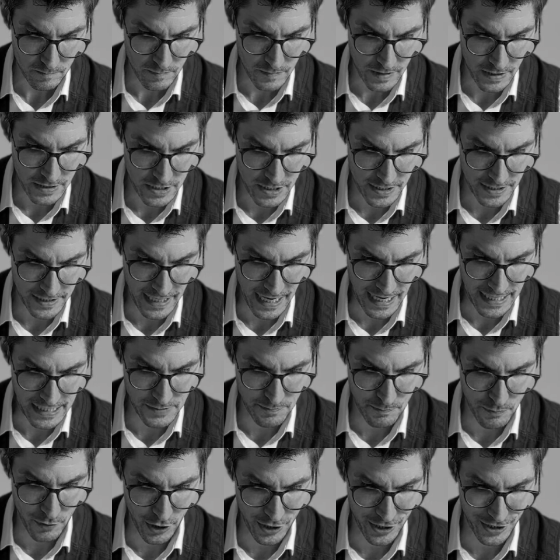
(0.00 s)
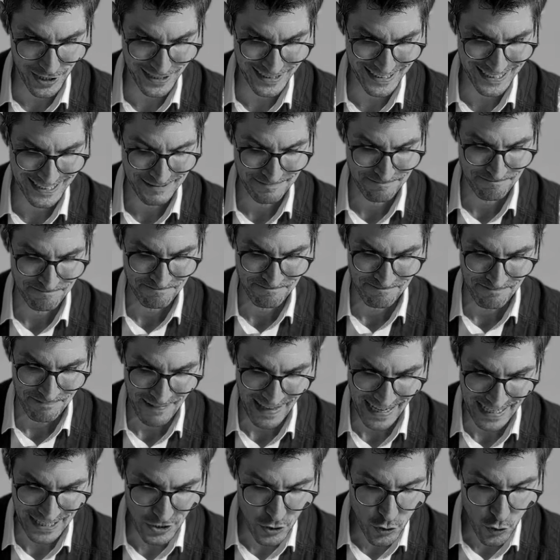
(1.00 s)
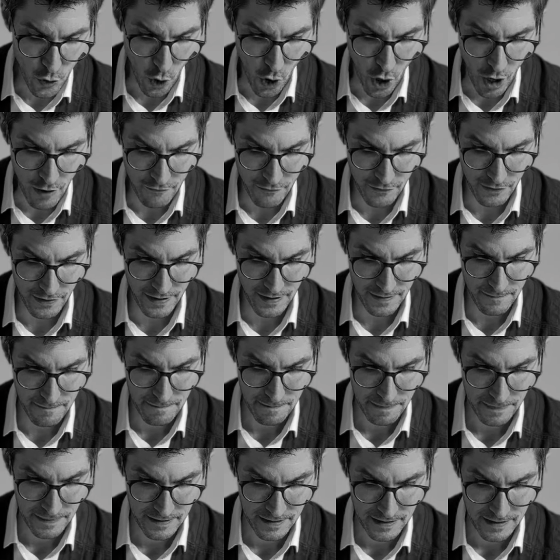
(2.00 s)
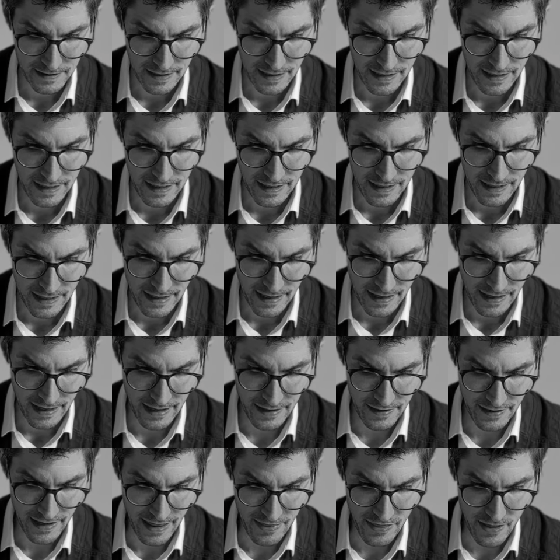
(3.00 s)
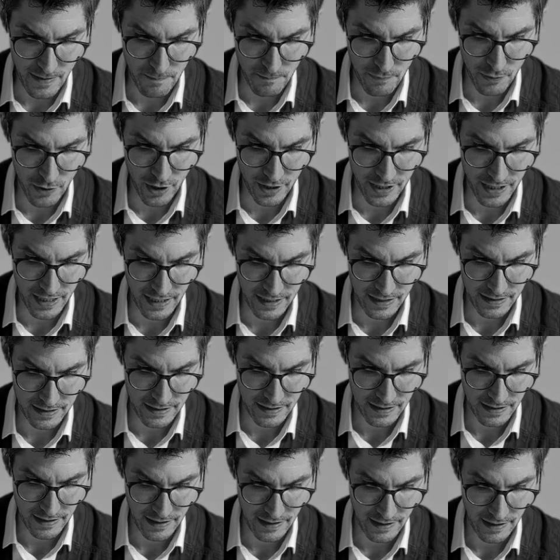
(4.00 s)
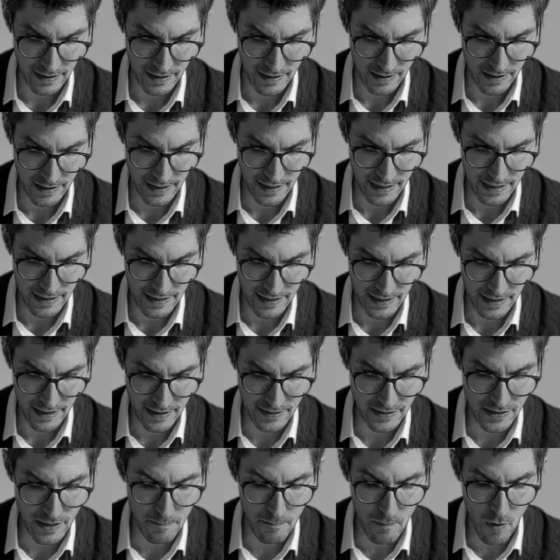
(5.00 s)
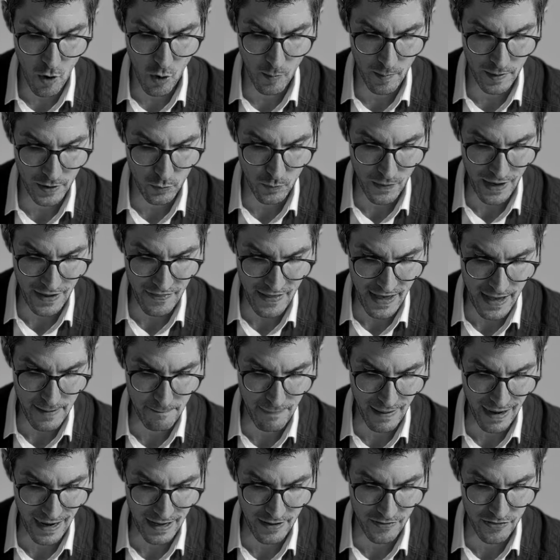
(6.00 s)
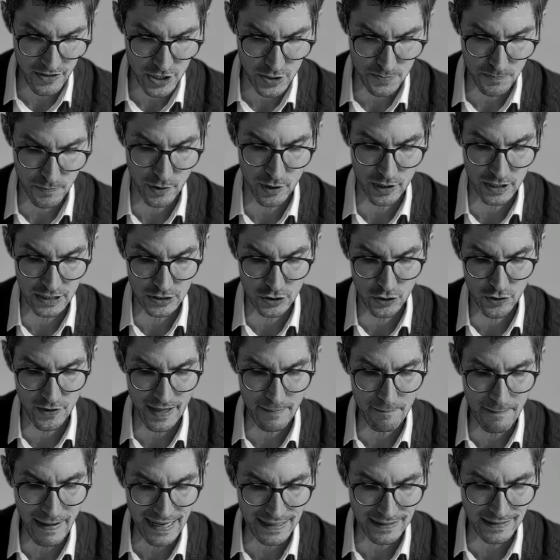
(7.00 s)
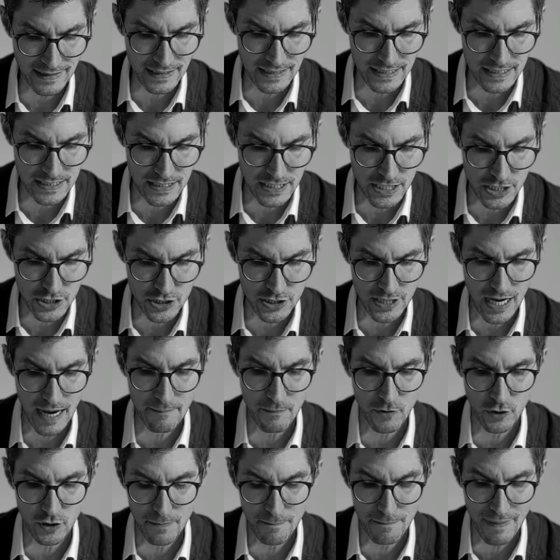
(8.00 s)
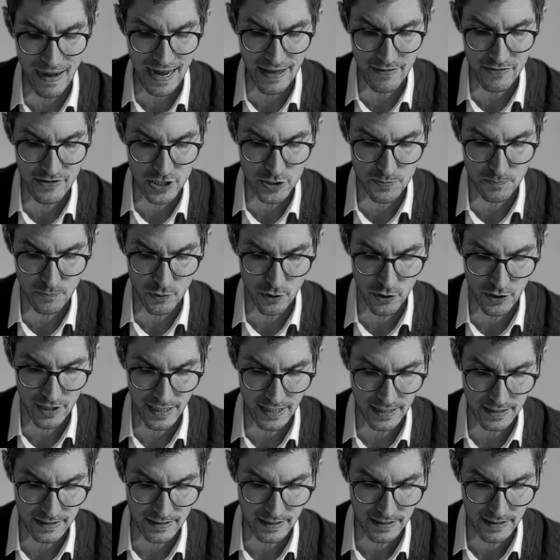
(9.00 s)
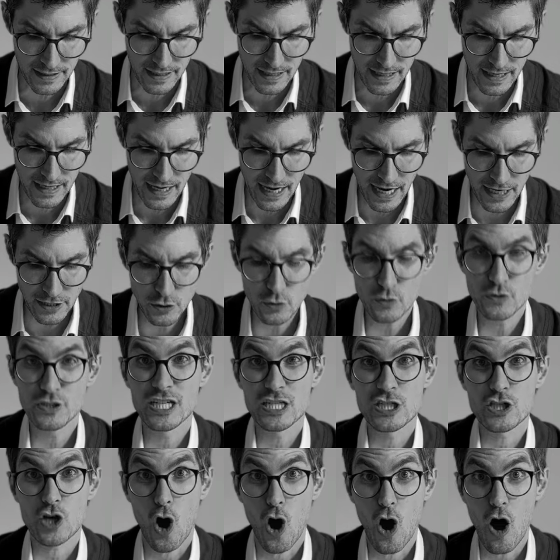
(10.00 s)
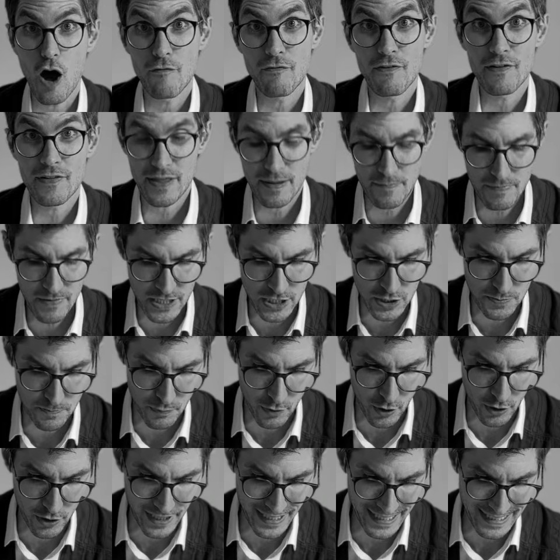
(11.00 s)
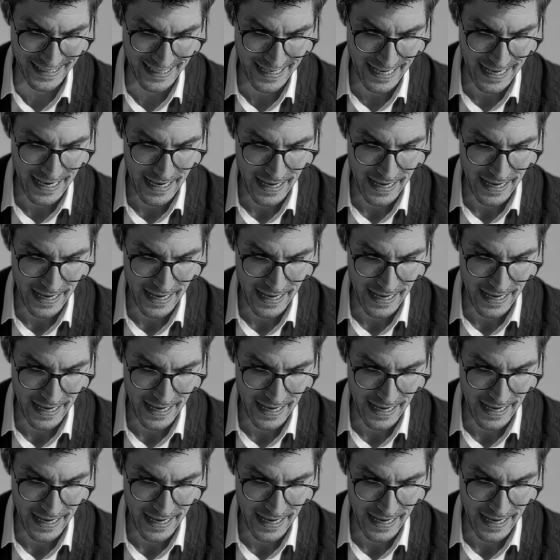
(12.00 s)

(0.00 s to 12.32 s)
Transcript: it's a nice product, and you offer another product in the moment where they buy this product. So they made the decision, I'm going to buy this product, and you just offer them this product.